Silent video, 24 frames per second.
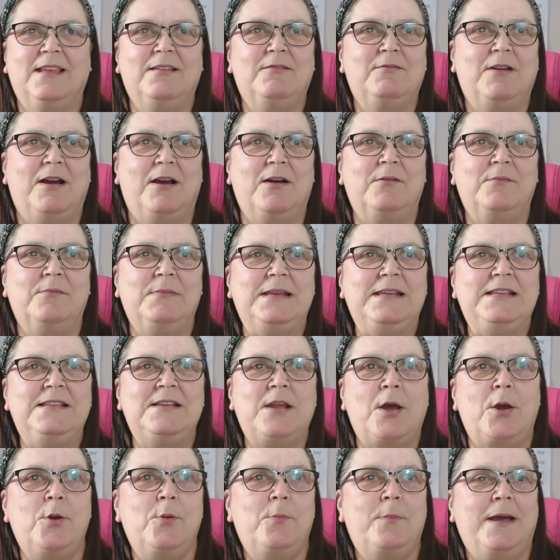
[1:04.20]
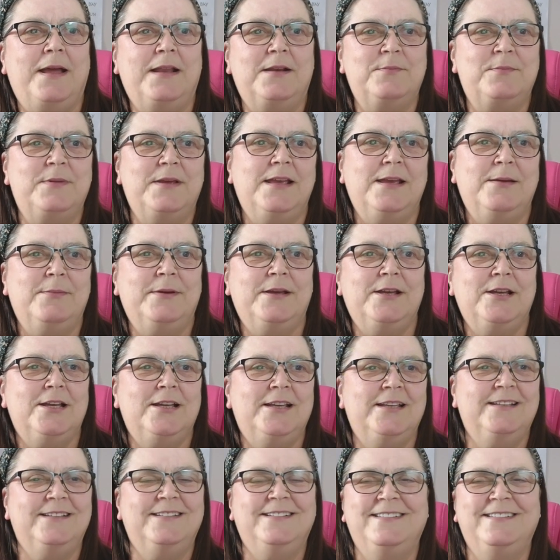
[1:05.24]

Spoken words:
Well, me notepad paper.